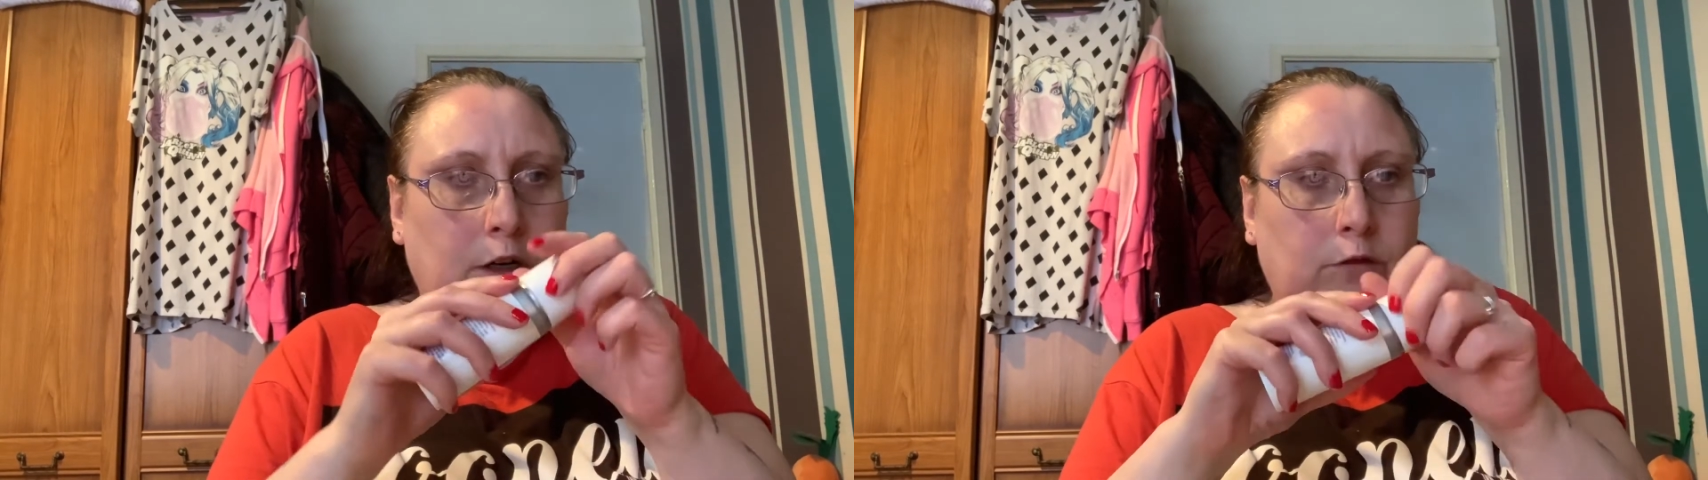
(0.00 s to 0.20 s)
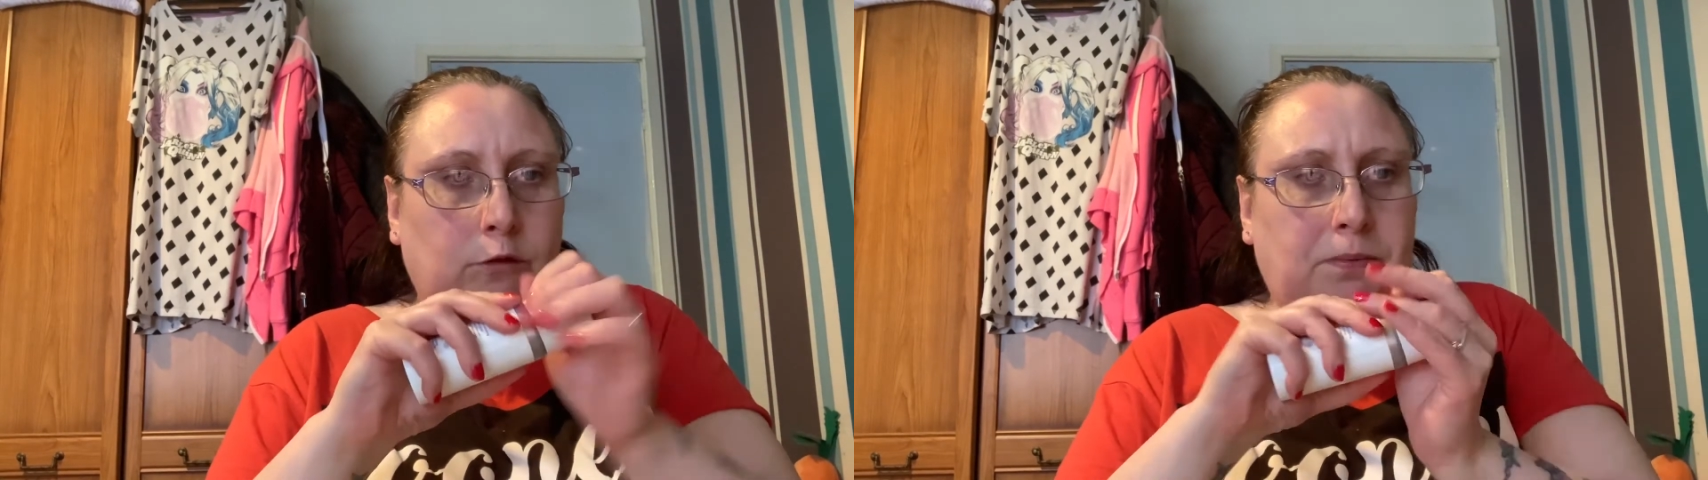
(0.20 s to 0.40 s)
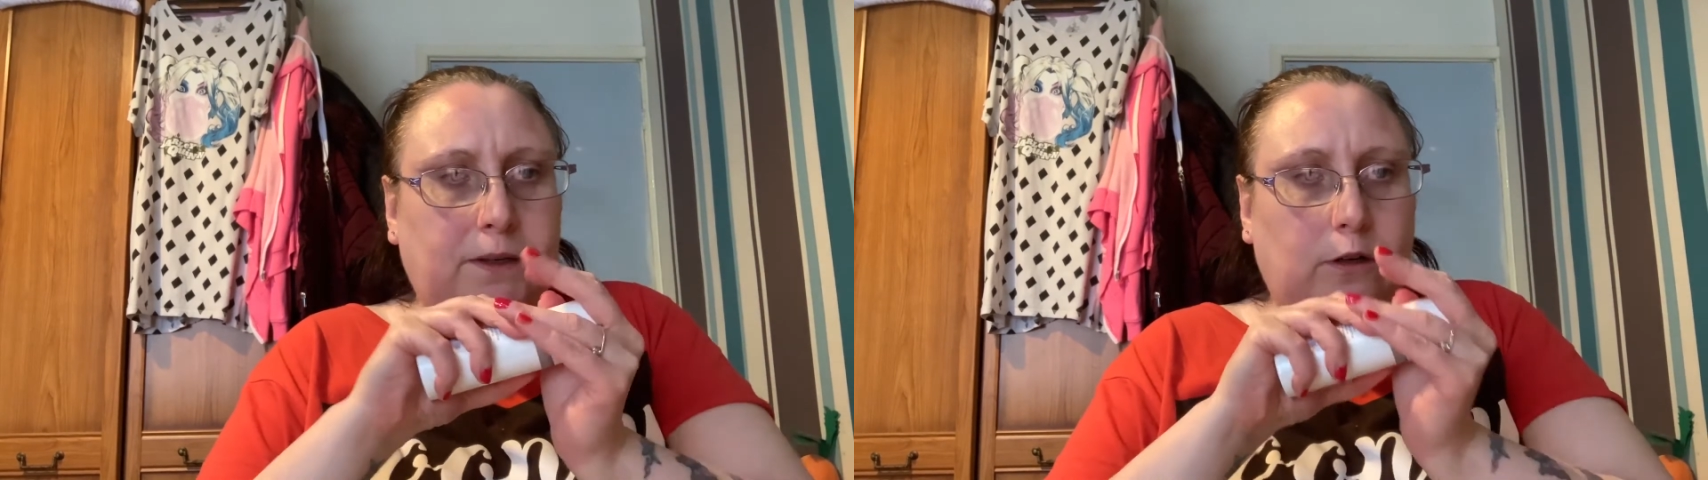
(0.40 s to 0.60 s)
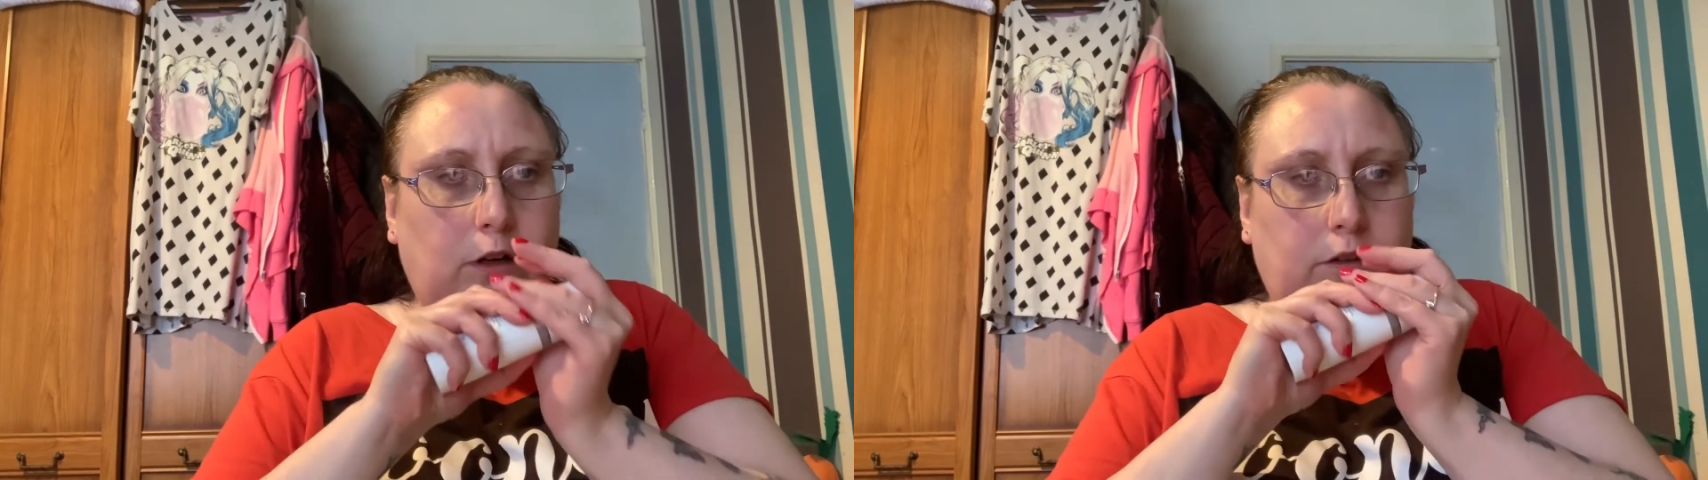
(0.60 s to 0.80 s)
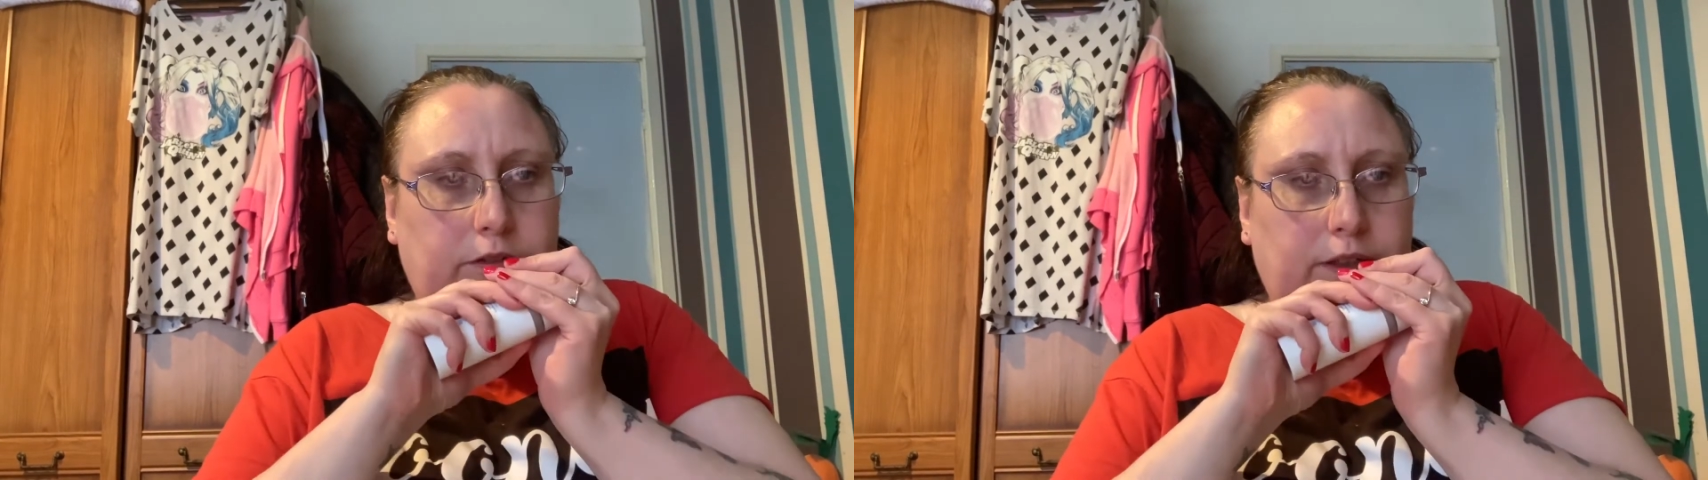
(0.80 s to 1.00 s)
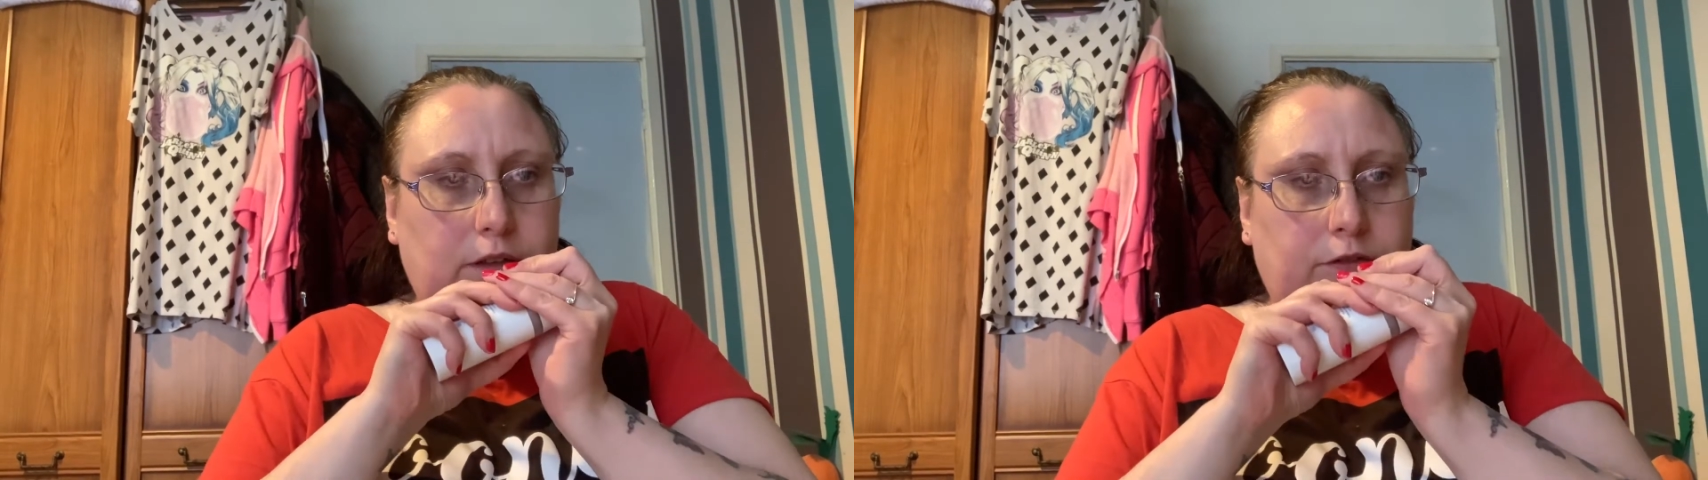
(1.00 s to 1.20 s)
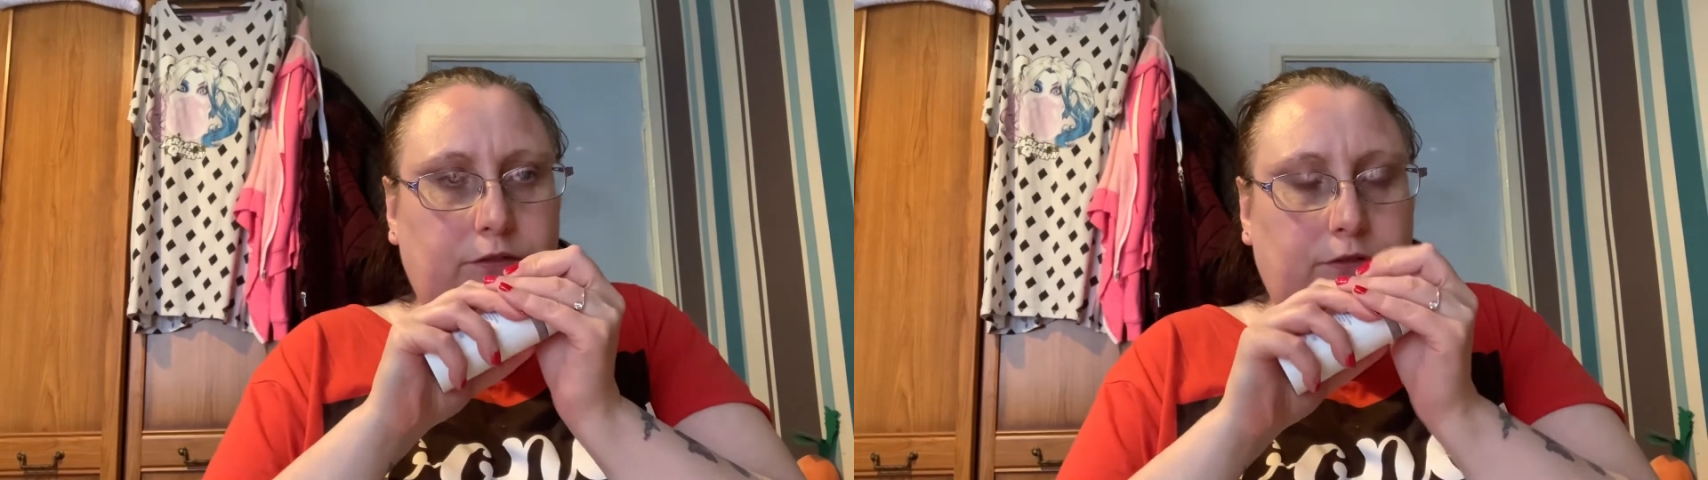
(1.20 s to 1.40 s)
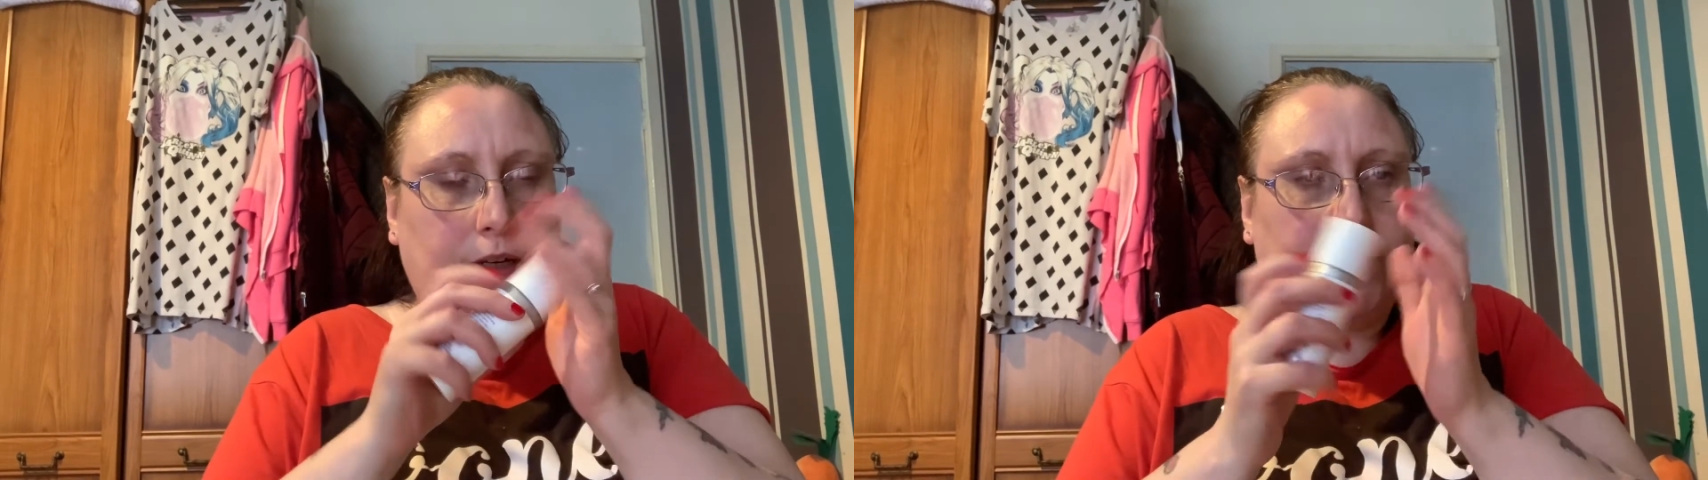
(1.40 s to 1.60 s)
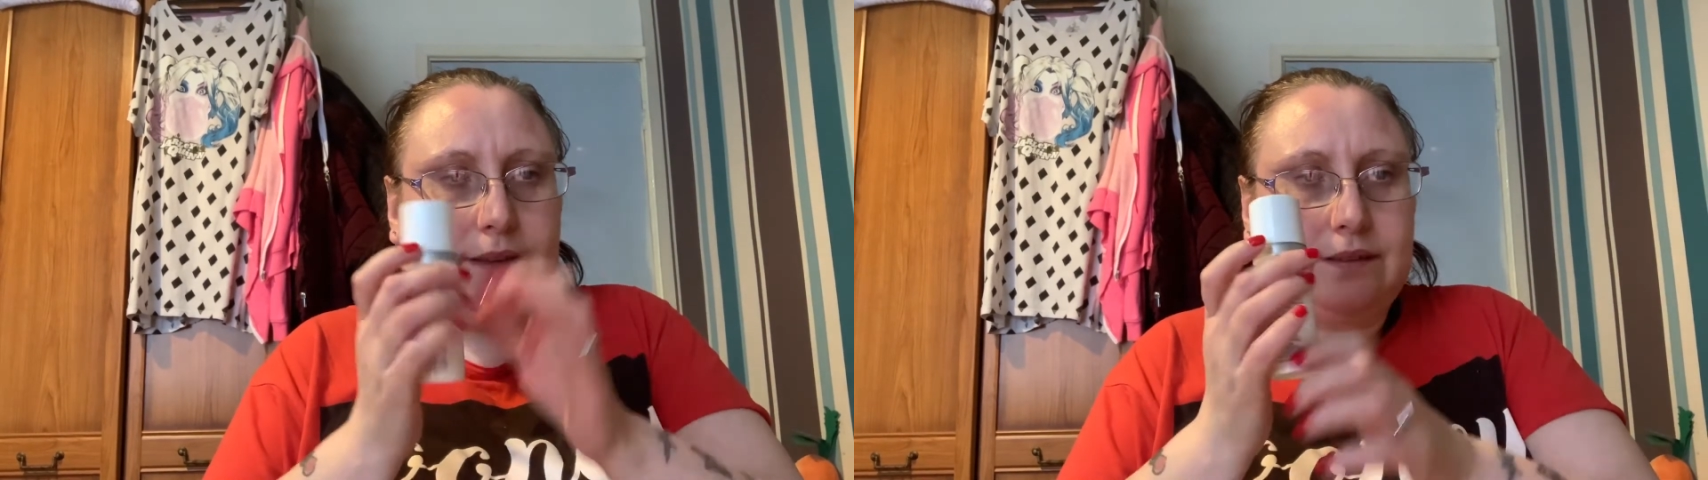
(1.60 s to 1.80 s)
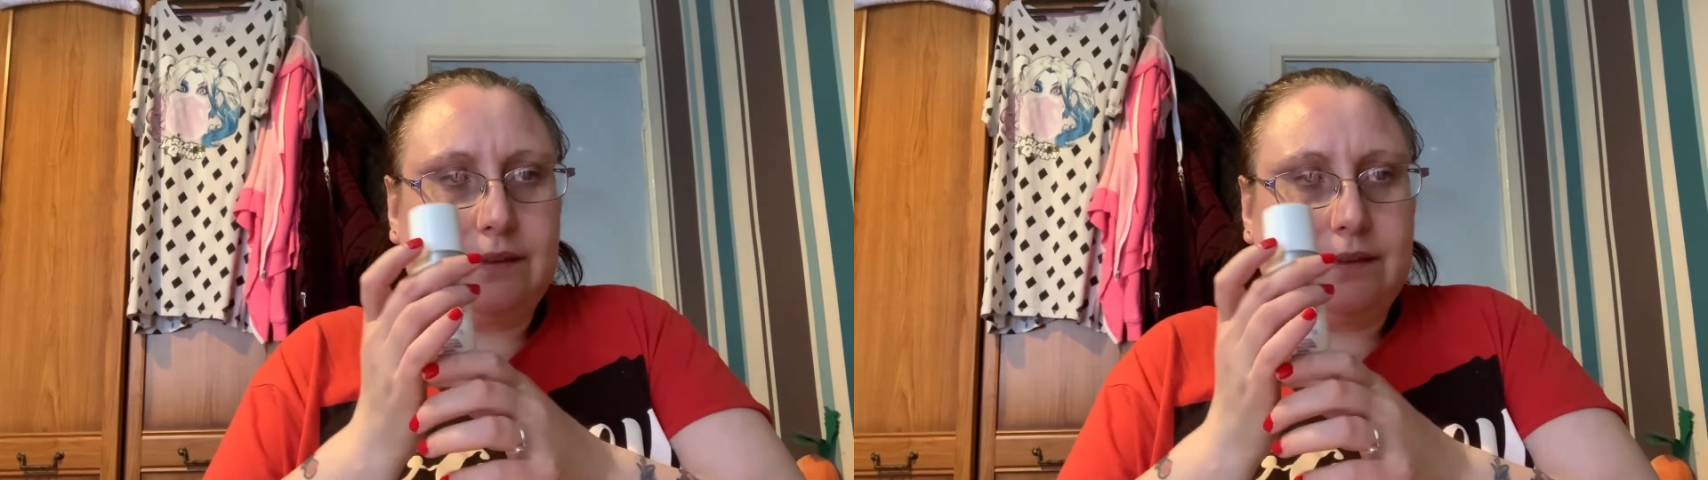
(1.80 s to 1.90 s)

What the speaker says: rub it all over your face